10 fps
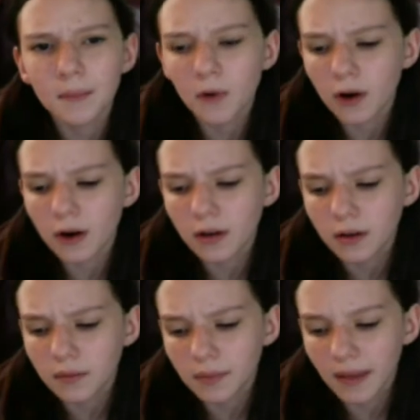more
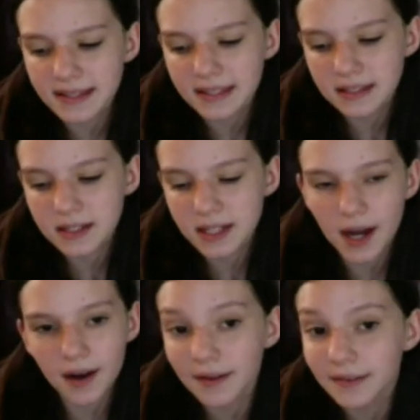places to
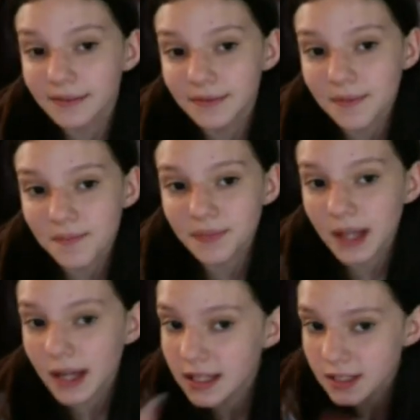go.
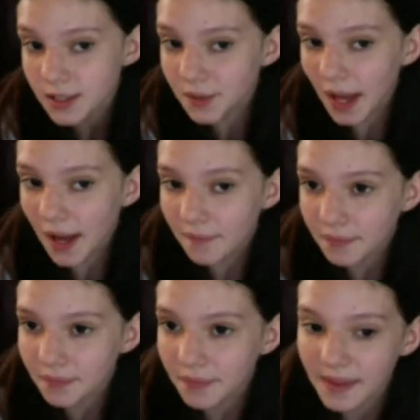So yeah.
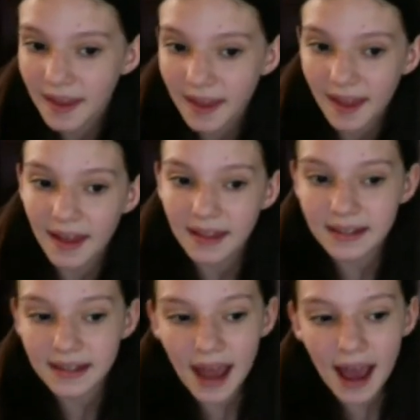
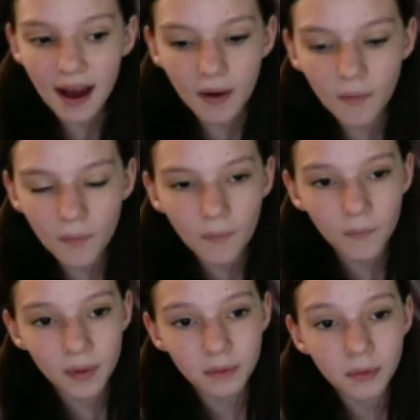Now
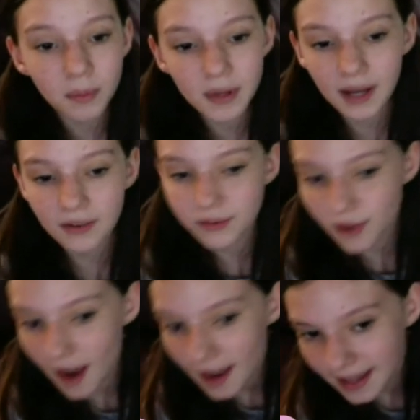we will be
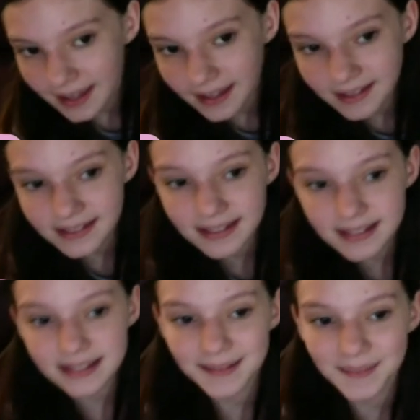trying
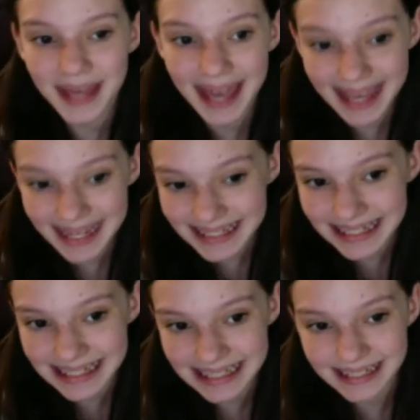some
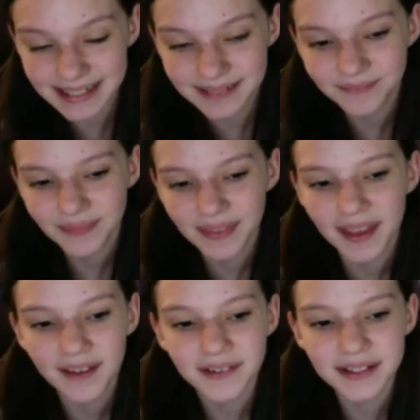candy,
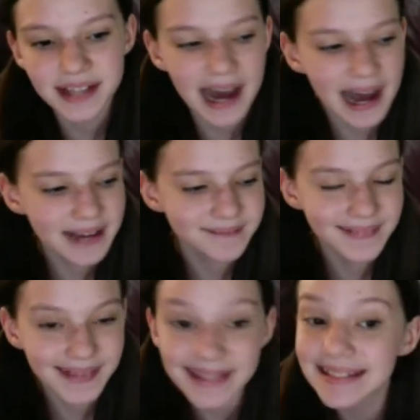which I am
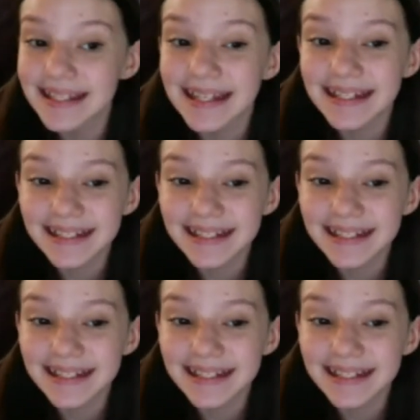excited